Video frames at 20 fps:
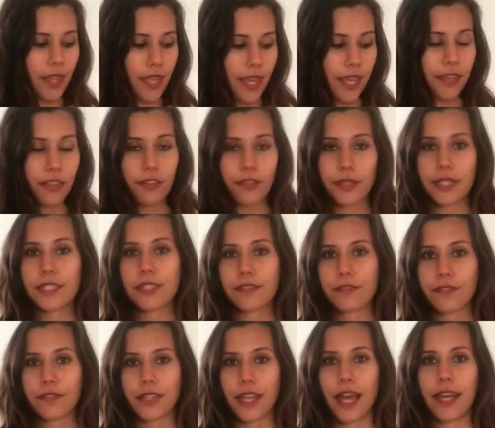And the
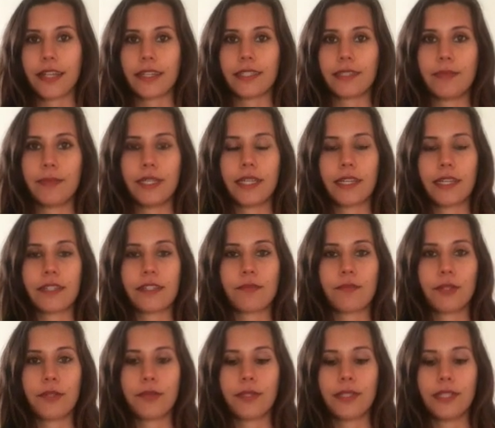reason for that is because
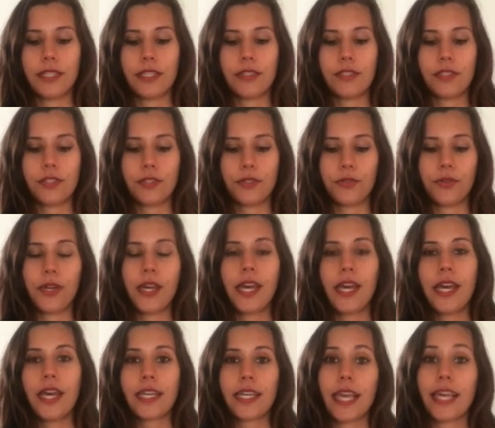we would need to
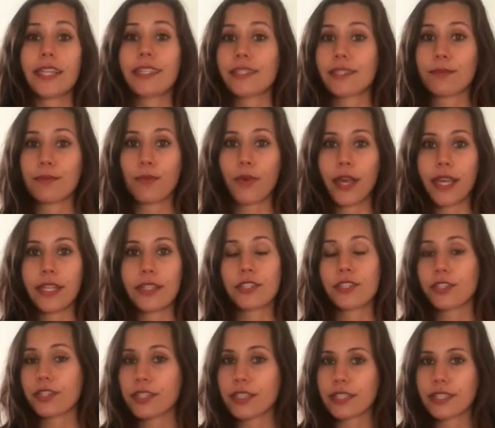gain some weight
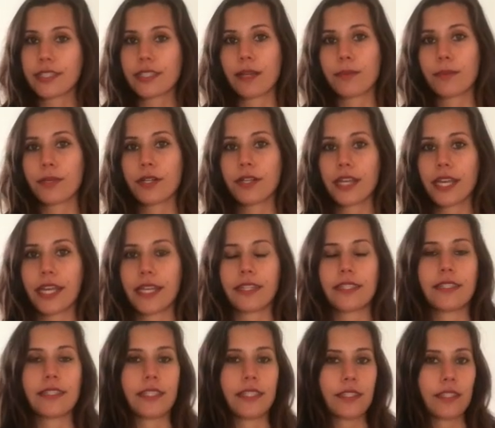during the summer
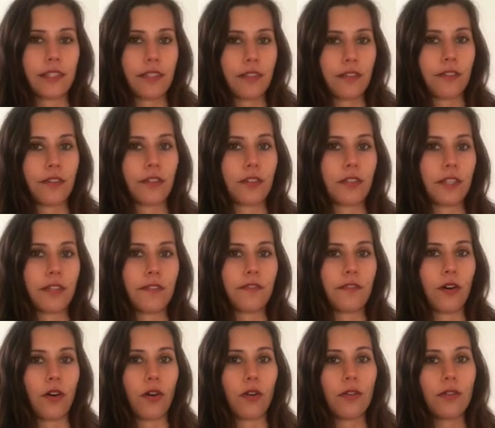and into the early
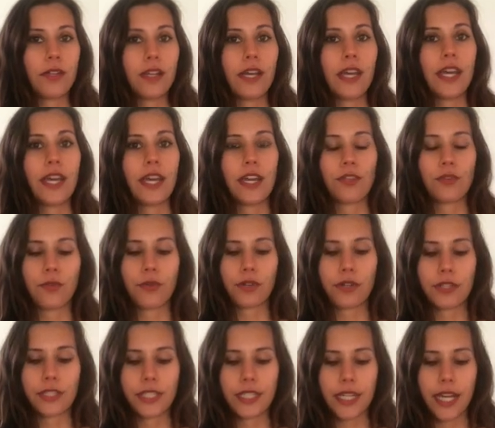fall in
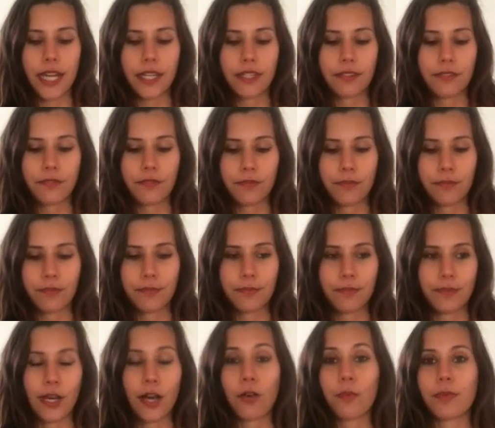order to kind of
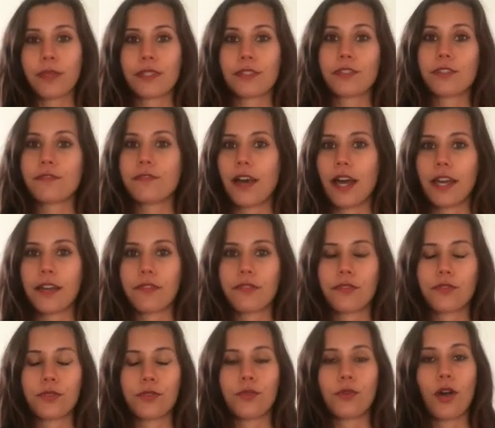help us survive
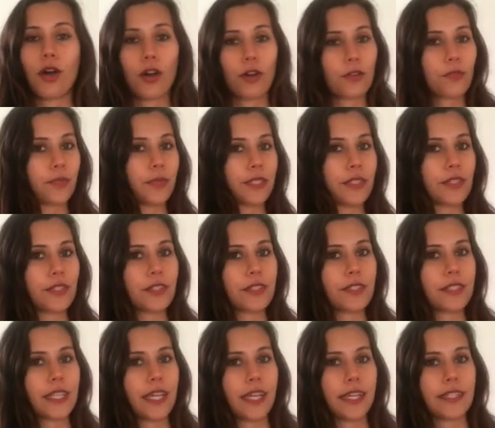through hard
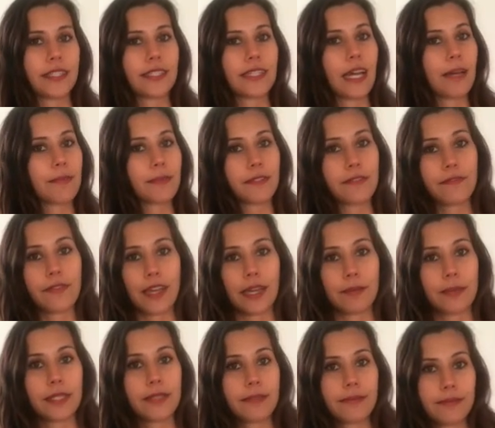winters and times of
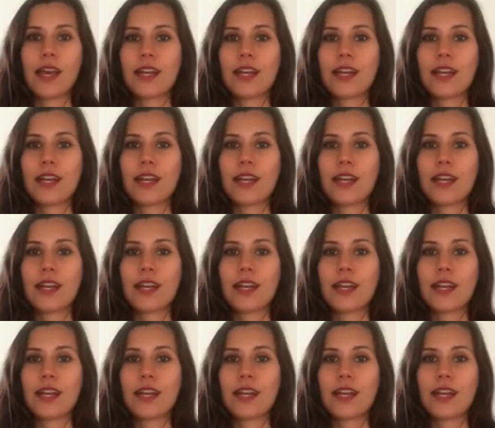famine.